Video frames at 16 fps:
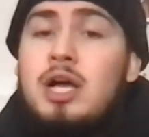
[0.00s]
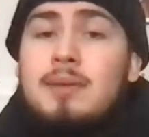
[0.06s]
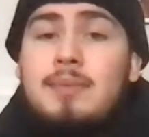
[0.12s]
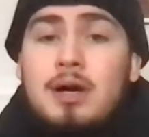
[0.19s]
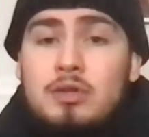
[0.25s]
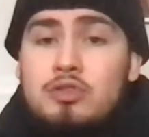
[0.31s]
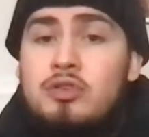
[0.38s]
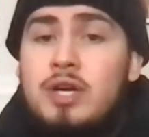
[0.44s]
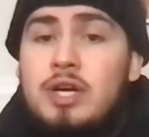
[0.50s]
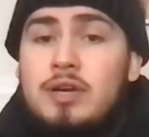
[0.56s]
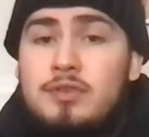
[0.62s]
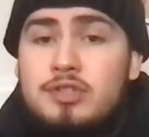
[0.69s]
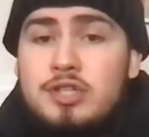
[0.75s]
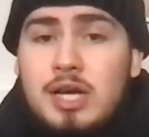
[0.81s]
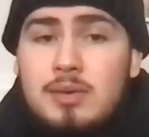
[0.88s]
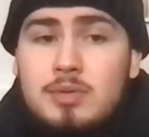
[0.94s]
about trading for
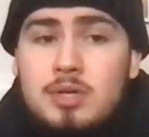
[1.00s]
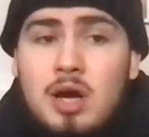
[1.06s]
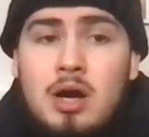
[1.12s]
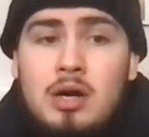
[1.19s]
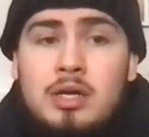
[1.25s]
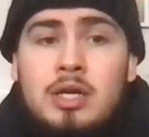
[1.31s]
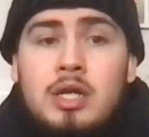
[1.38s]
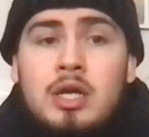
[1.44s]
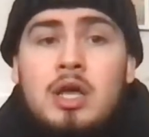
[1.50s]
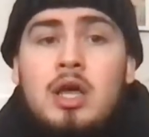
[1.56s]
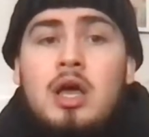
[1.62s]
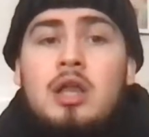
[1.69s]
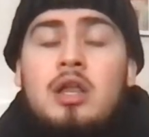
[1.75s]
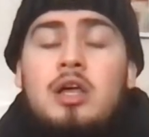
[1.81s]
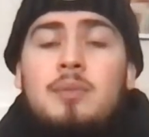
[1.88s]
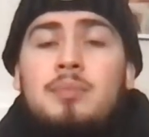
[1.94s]
James Harden.
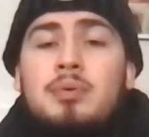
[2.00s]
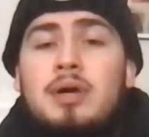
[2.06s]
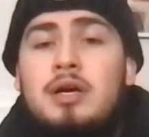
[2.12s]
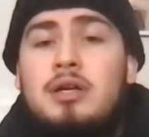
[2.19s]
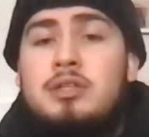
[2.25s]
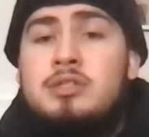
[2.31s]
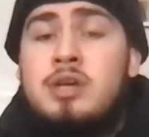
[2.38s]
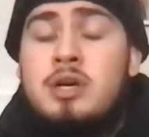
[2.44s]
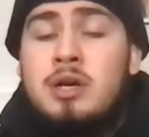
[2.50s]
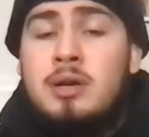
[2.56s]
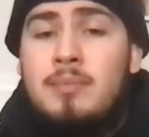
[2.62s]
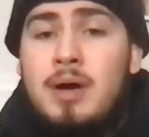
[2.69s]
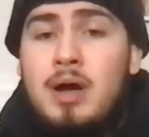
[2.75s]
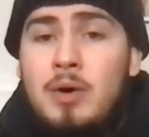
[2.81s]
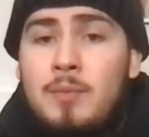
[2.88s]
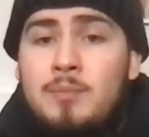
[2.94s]
Another player talking about,